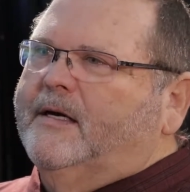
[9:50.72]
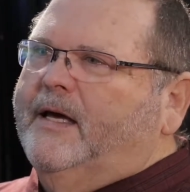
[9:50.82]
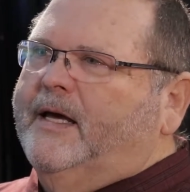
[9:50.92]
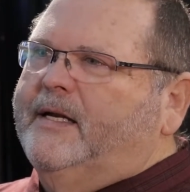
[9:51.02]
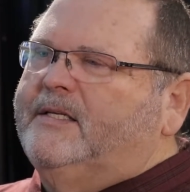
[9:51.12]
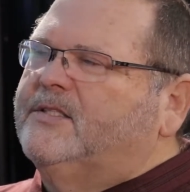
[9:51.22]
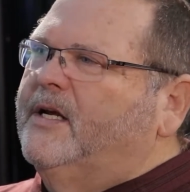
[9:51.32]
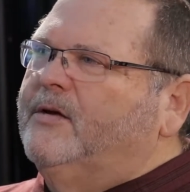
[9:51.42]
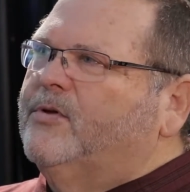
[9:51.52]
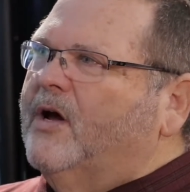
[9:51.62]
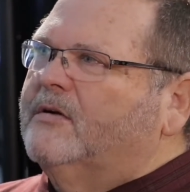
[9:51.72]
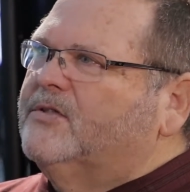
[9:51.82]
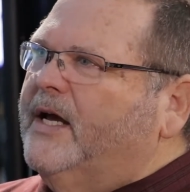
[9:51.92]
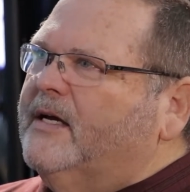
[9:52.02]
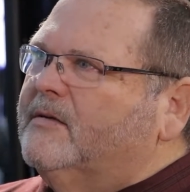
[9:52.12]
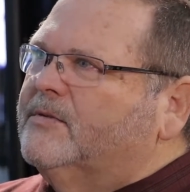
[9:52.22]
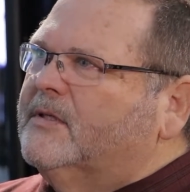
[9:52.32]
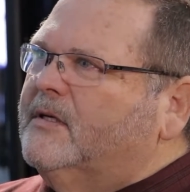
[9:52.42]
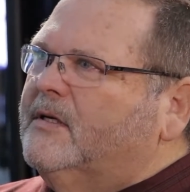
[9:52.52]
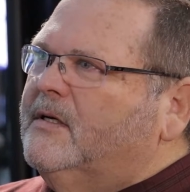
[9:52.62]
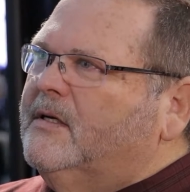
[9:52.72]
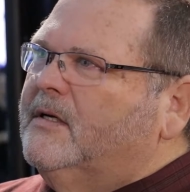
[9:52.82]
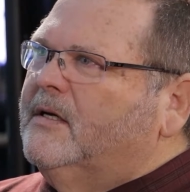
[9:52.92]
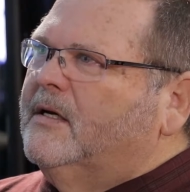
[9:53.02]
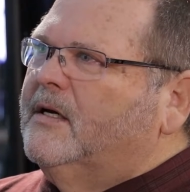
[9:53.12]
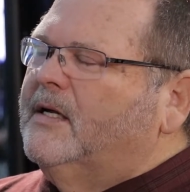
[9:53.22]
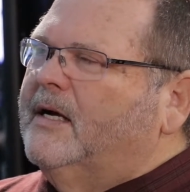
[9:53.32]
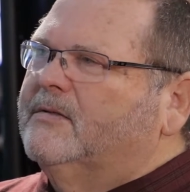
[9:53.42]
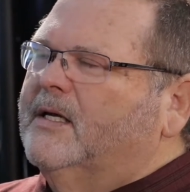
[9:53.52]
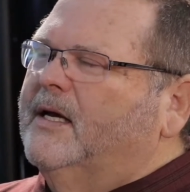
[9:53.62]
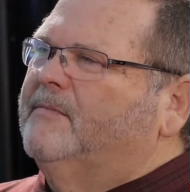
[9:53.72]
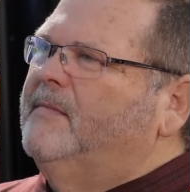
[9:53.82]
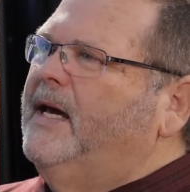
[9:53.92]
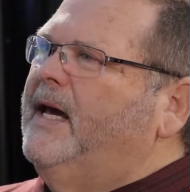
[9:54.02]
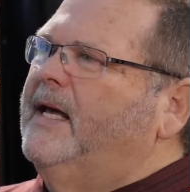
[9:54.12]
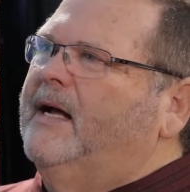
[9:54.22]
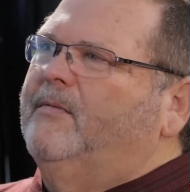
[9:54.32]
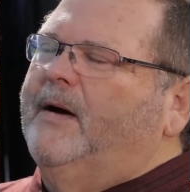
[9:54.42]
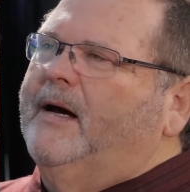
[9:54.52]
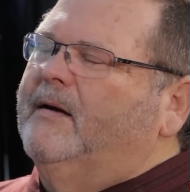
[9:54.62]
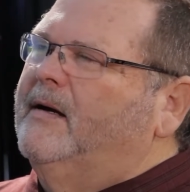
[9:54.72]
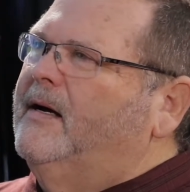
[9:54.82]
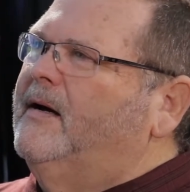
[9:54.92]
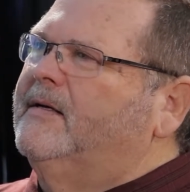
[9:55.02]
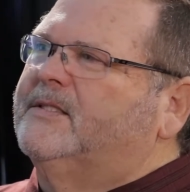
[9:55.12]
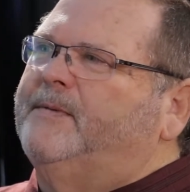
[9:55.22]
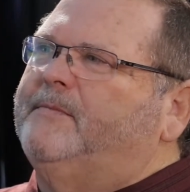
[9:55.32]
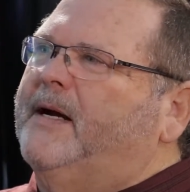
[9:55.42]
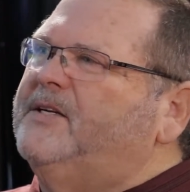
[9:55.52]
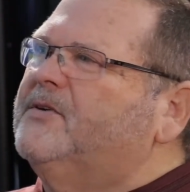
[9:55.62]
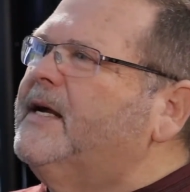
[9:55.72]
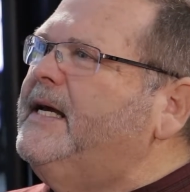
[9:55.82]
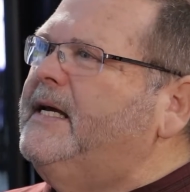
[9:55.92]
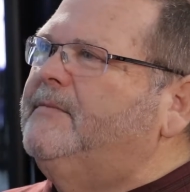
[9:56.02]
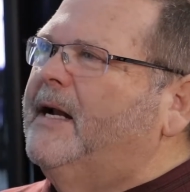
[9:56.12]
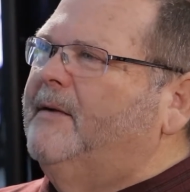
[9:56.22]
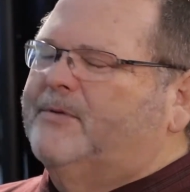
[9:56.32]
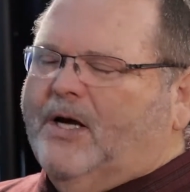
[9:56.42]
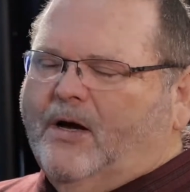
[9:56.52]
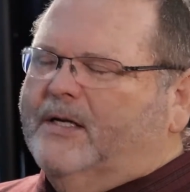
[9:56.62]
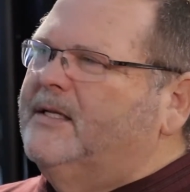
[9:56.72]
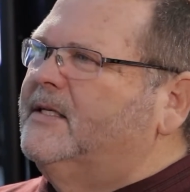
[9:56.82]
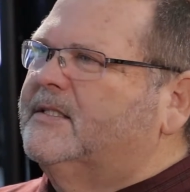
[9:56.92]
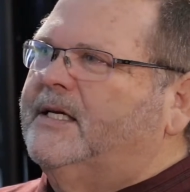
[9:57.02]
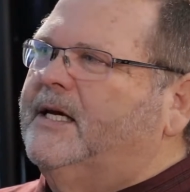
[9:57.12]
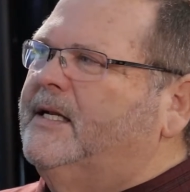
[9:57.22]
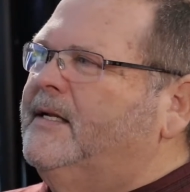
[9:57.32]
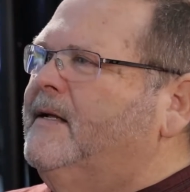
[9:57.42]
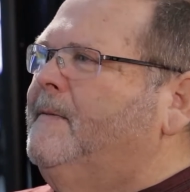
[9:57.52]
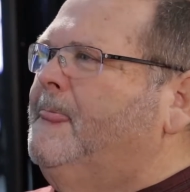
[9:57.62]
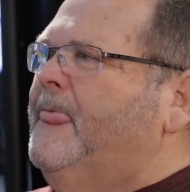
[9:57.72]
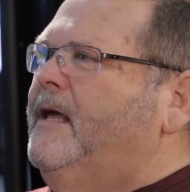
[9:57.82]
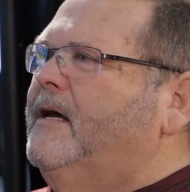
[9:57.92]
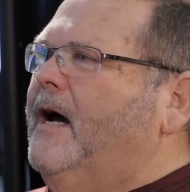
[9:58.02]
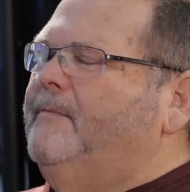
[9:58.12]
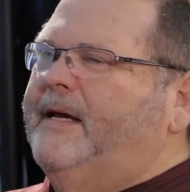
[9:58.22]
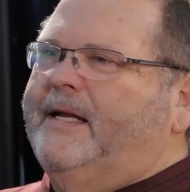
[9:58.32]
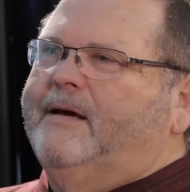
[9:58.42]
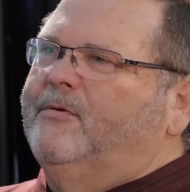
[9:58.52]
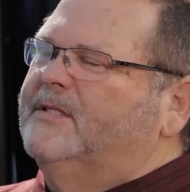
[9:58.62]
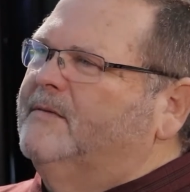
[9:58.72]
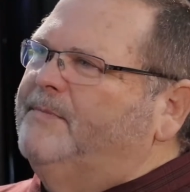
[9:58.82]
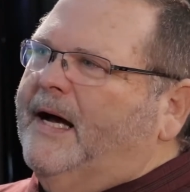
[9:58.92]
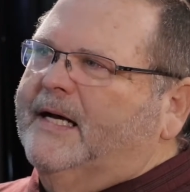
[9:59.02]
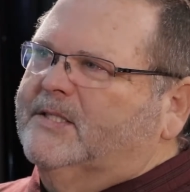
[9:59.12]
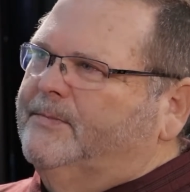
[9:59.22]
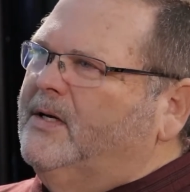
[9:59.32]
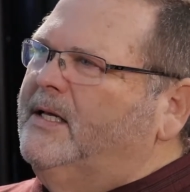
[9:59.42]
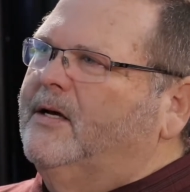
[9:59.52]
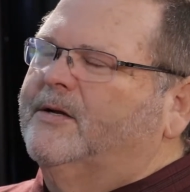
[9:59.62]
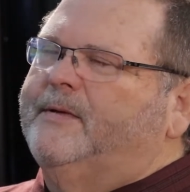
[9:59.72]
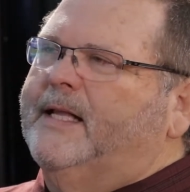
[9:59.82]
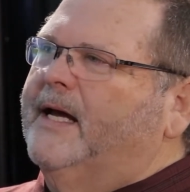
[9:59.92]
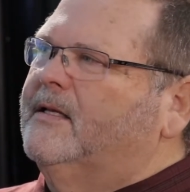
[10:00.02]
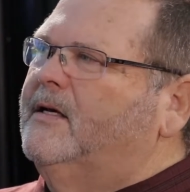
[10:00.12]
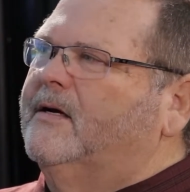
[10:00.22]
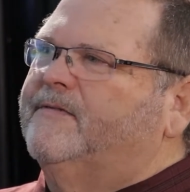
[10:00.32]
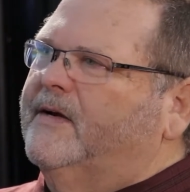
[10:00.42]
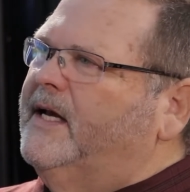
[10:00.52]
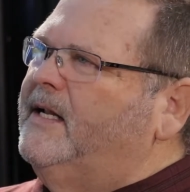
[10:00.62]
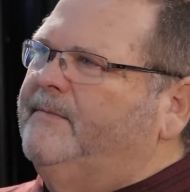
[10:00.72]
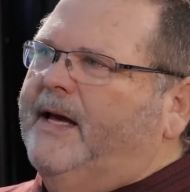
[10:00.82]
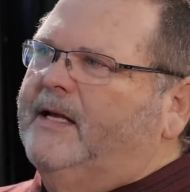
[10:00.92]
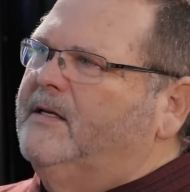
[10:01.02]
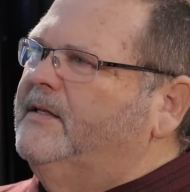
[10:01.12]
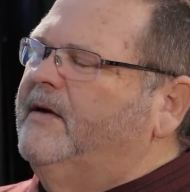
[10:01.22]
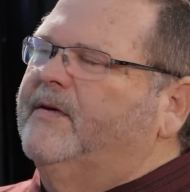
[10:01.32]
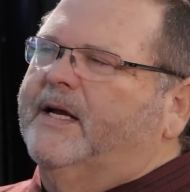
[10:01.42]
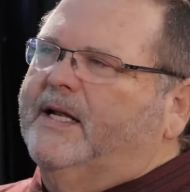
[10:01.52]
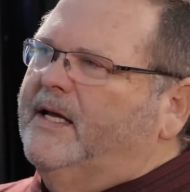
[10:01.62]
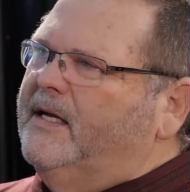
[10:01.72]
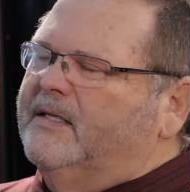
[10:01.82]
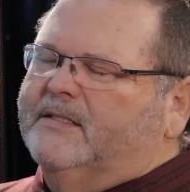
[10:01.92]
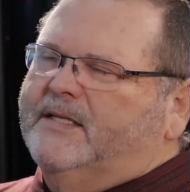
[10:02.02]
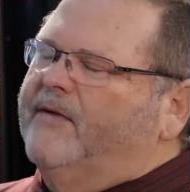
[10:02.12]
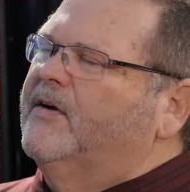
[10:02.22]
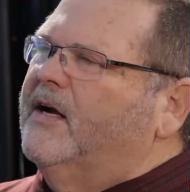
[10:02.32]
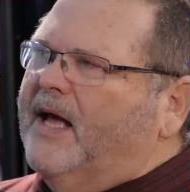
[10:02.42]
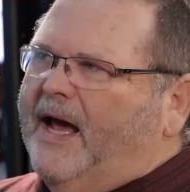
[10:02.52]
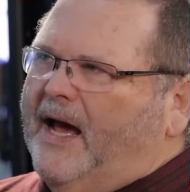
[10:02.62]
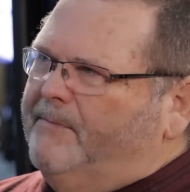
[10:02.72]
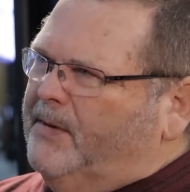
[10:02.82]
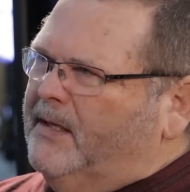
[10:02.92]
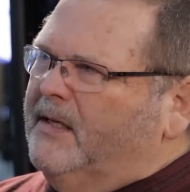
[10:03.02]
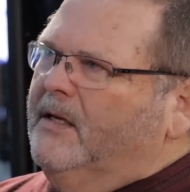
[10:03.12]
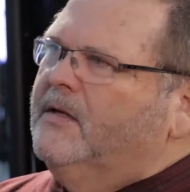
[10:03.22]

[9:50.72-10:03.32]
and he studied with Arnold Jacobs. And I was like, man, I, I, I, it's been my dream. And I'm talking to this kid, and I mean, it was impossible. He looked at me like, look, forget it, man. You'll never get in. It's never going to happen.